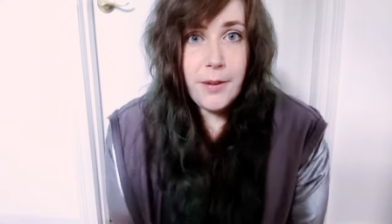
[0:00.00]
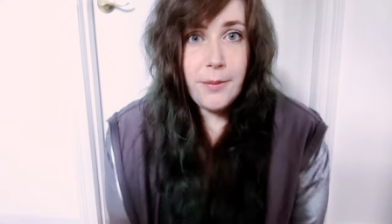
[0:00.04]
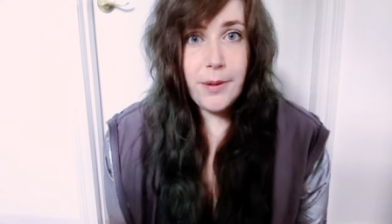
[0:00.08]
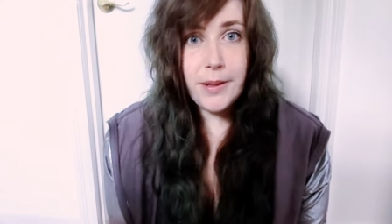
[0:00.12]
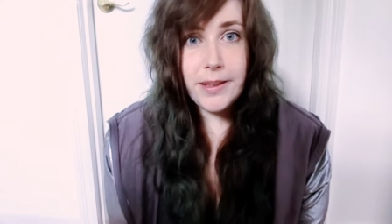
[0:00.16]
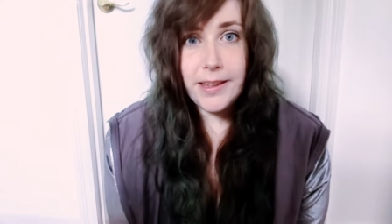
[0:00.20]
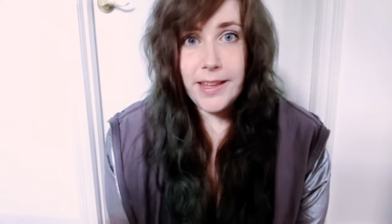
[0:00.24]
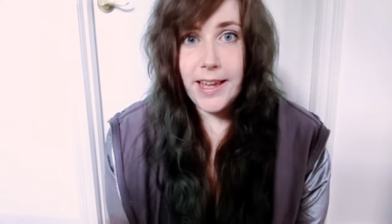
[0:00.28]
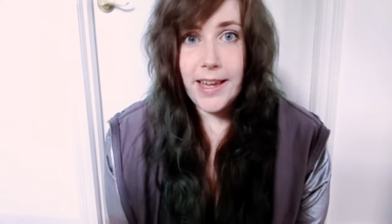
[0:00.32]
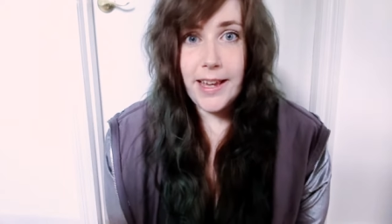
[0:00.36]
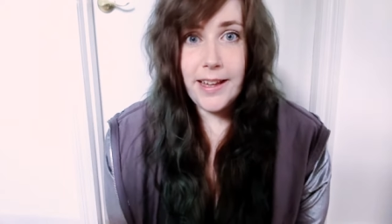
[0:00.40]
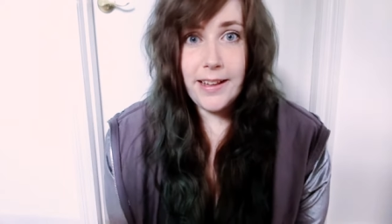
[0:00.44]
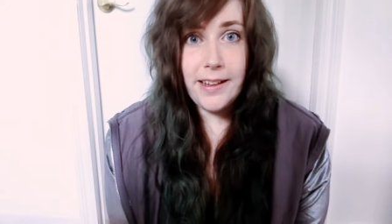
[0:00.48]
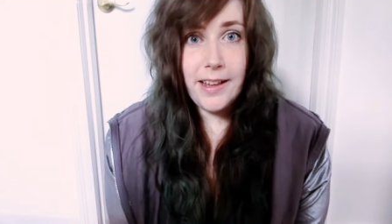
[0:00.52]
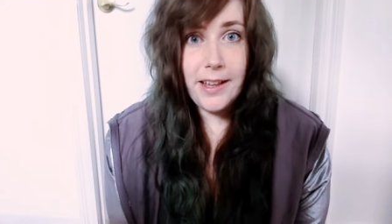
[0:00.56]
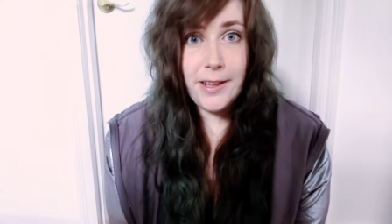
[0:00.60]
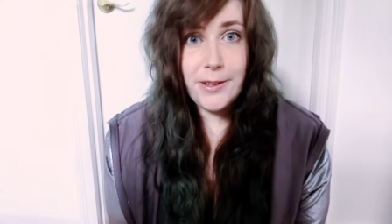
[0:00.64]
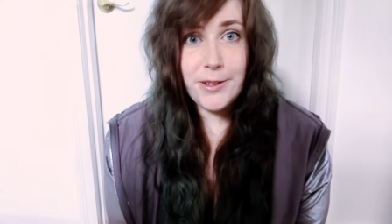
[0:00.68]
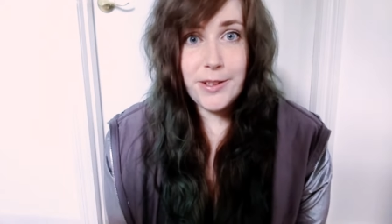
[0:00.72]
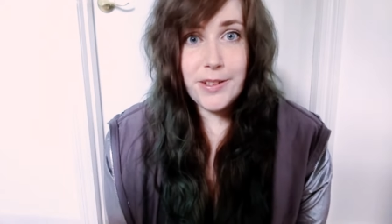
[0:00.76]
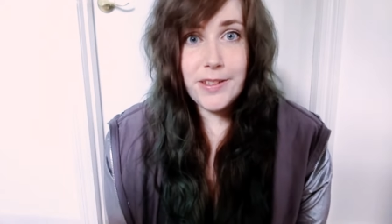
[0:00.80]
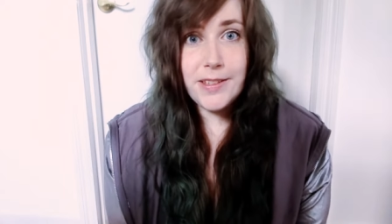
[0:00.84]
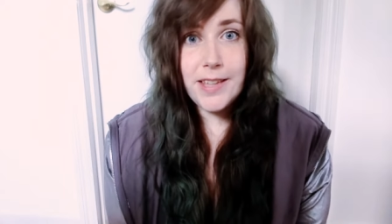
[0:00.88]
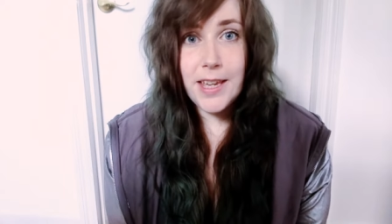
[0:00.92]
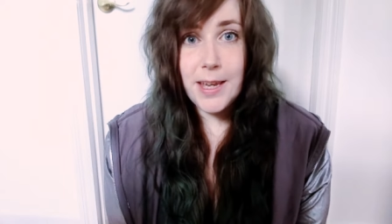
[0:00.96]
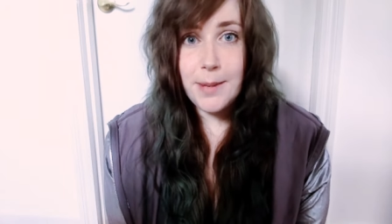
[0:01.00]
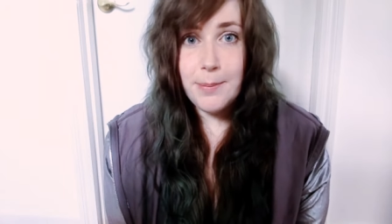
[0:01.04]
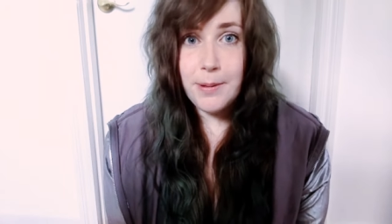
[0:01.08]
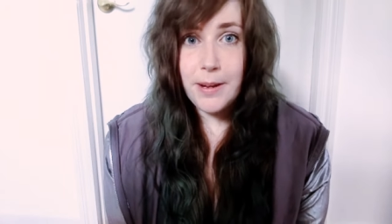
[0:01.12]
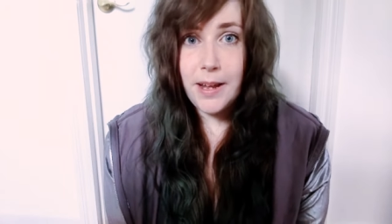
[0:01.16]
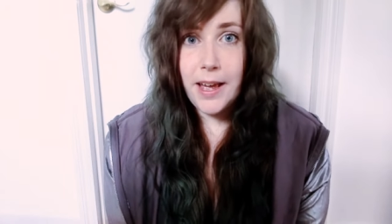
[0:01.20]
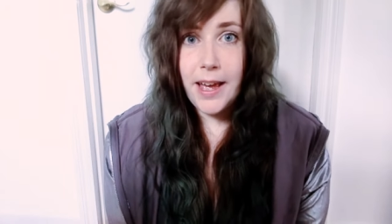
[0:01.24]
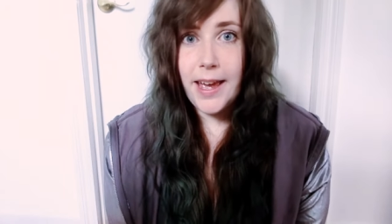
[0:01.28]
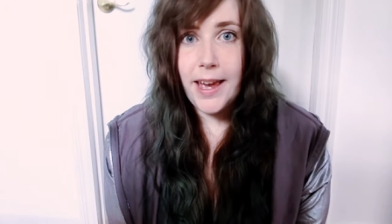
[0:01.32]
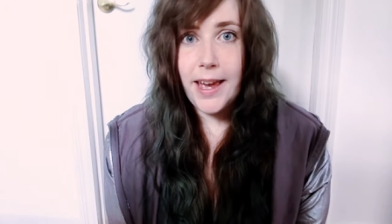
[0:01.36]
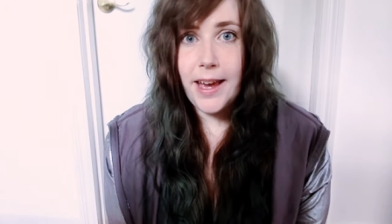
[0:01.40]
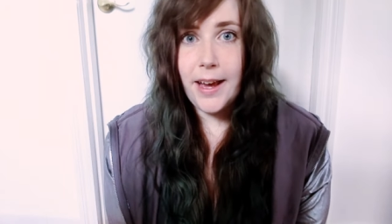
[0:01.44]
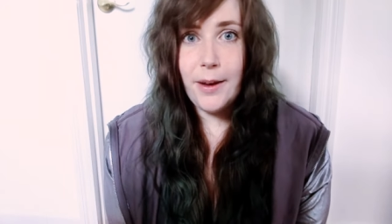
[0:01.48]
what the hell, I'll just keep
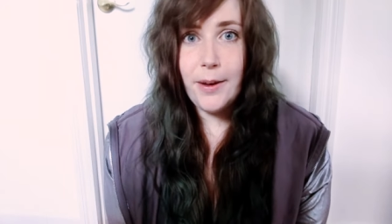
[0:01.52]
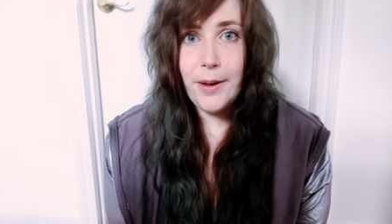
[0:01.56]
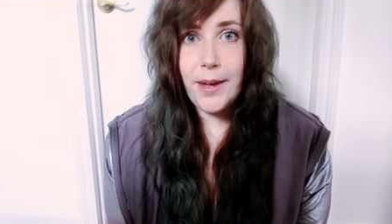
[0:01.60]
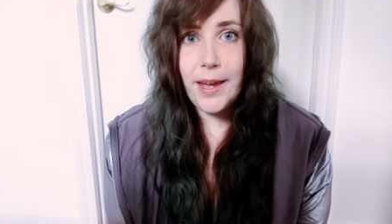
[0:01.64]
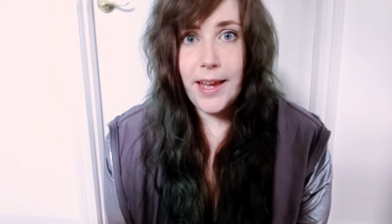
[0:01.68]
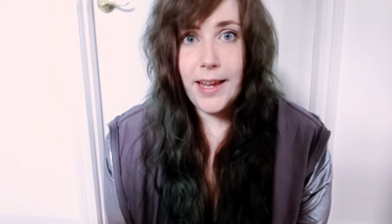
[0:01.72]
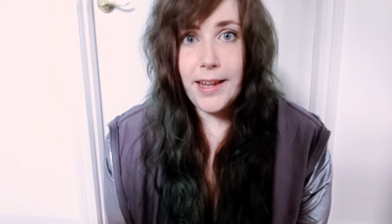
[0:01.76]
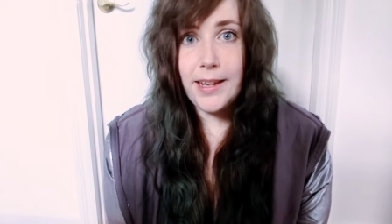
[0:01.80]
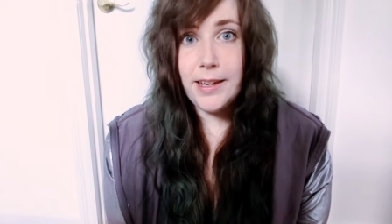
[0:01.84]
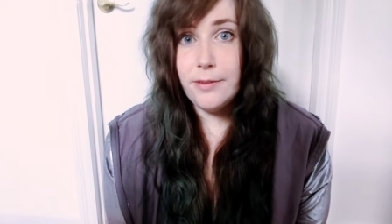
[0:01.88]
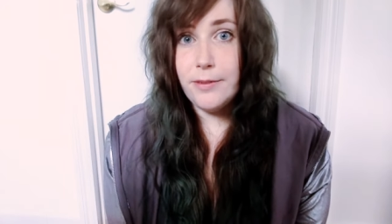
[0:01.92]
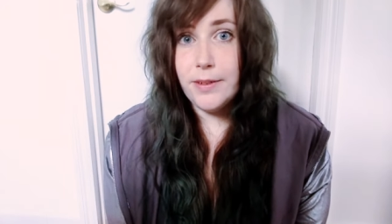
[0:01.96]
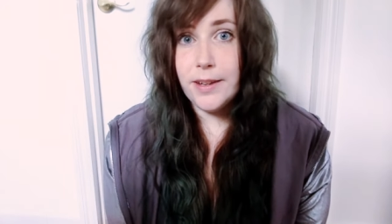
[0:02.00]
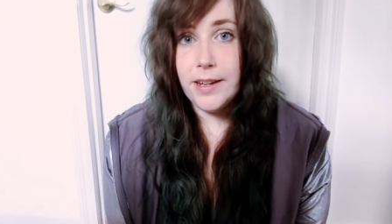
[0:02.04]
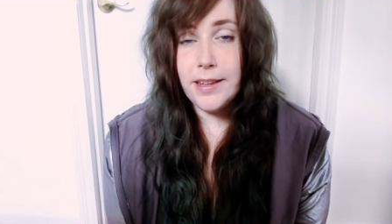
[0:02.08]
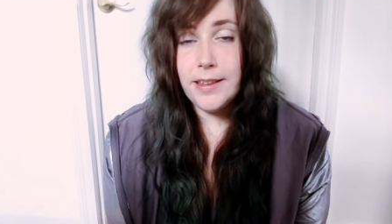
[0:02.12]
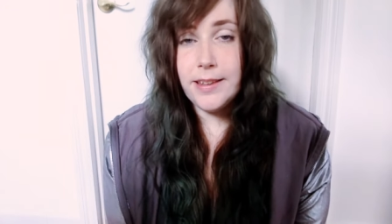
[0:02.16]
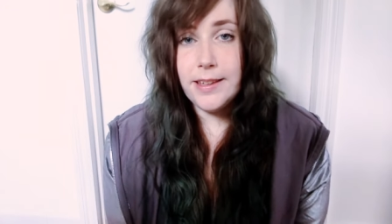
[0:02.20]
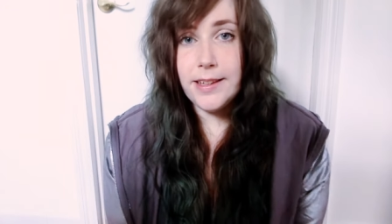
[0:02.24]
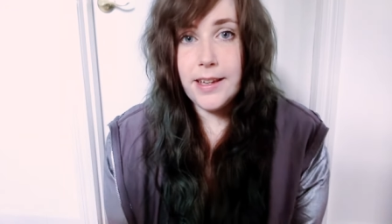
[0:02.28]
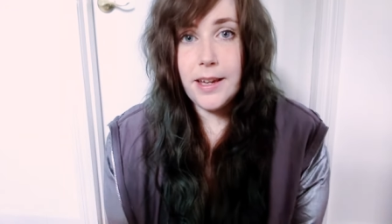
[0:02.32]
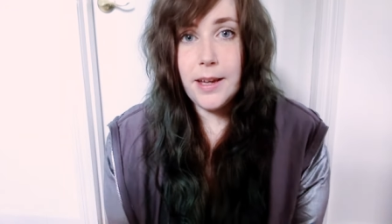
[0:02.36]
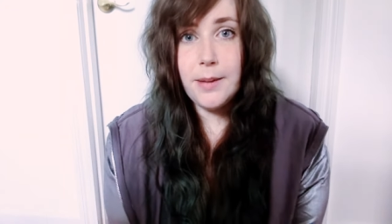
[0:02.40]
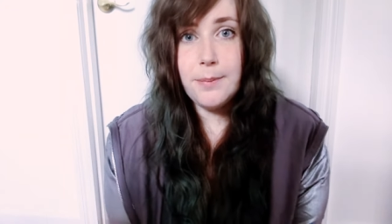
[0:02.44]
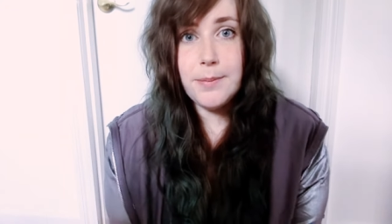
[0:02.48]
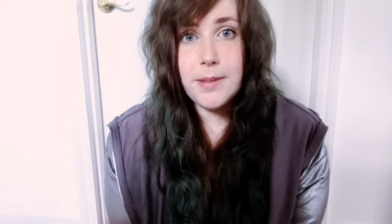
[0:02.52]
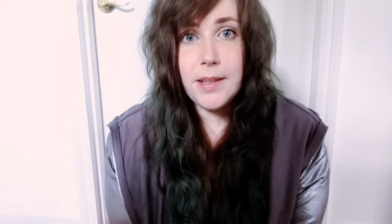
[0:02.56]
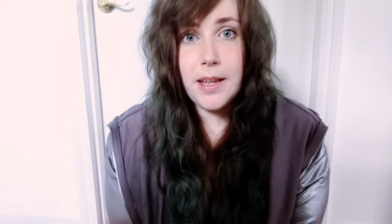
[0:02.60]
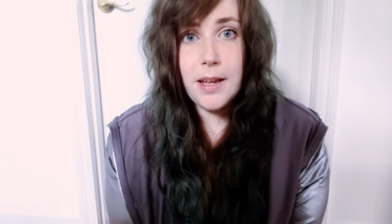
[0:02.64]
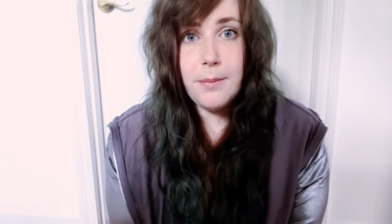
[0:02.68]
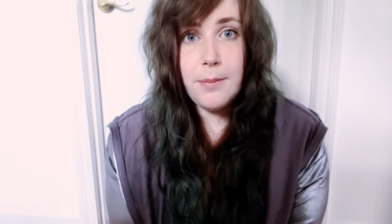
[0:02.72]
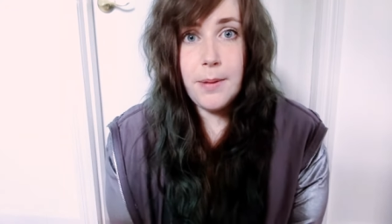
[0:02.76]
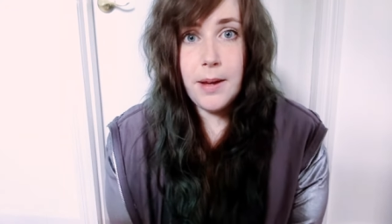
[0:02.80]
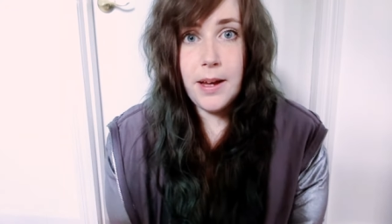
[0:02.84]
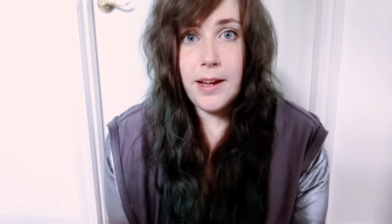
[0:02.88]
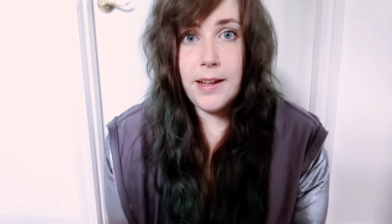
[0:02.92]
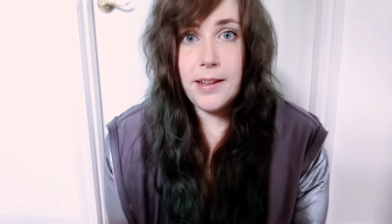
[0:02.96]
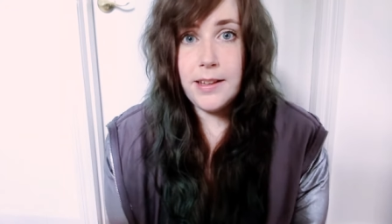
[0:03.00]
an eye out, and if anything comes
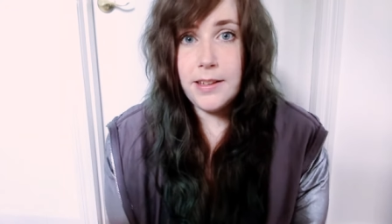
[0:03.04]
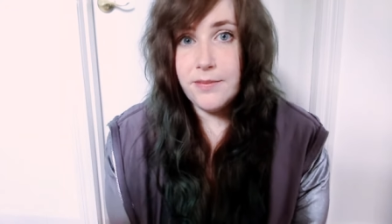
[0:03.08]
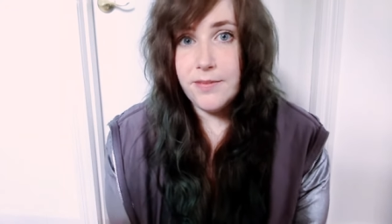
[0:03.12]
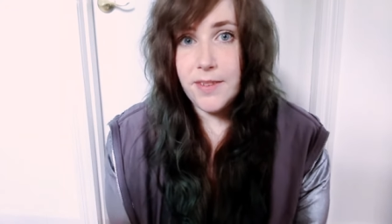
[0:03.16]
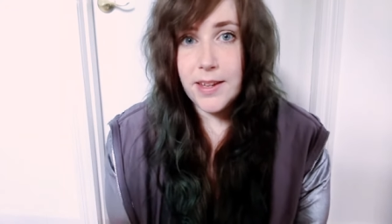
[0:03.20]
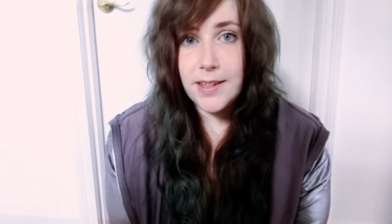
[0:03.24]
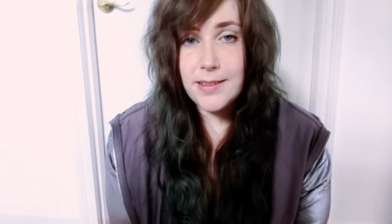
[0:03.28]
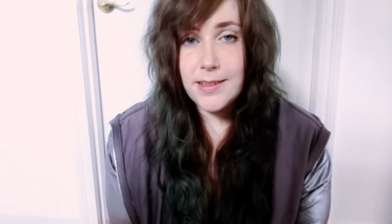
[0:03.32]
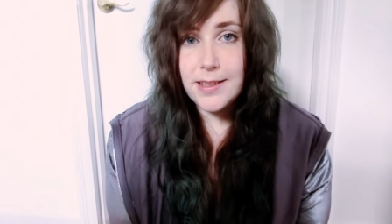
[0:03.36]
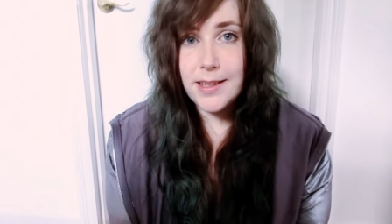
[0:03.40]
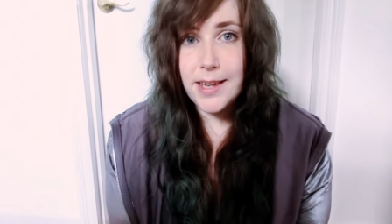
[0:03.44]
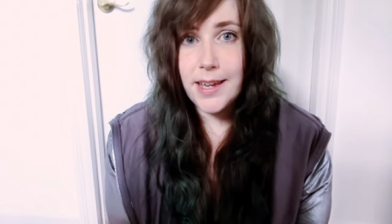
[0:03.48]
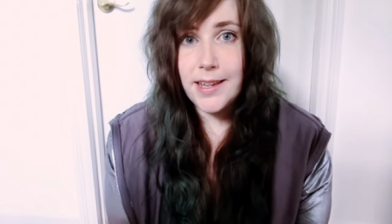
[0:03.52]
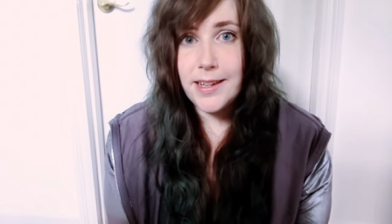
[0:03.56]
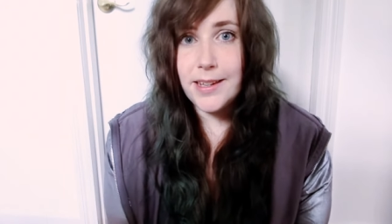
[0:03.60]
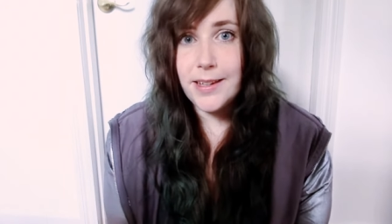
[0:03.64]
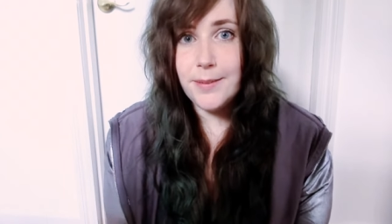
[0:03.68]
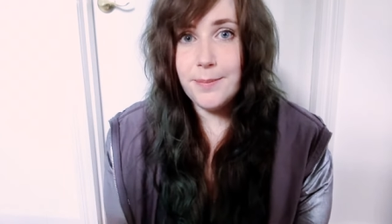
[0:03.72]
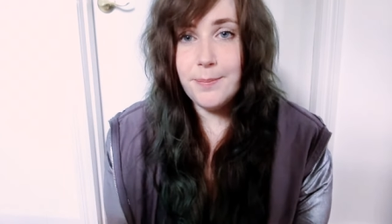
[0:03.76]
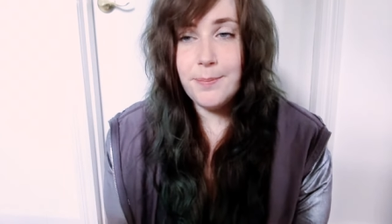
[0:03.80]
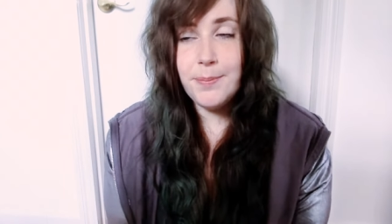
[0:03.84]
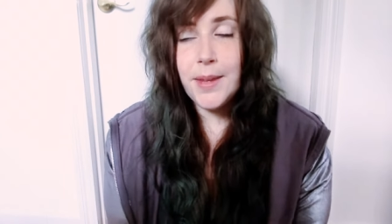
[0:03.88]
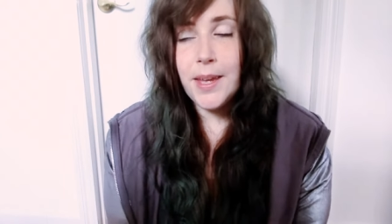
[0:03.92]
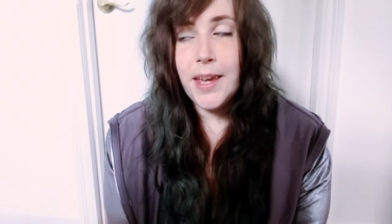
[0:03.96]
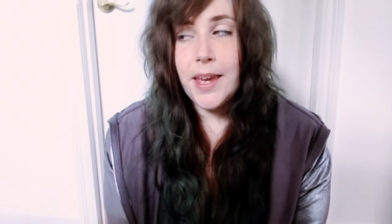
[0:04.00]
up, I'll investigate it.